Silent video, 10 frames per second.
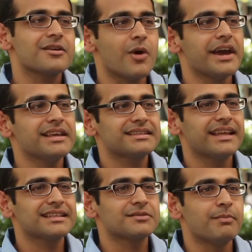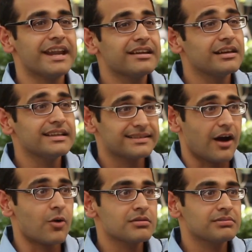advice that's medically
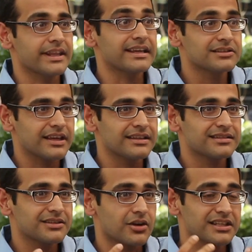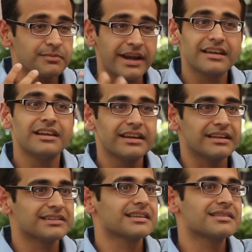sound, like it's medically
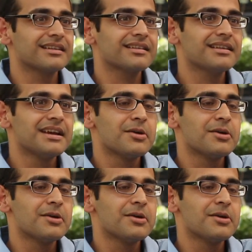consistent,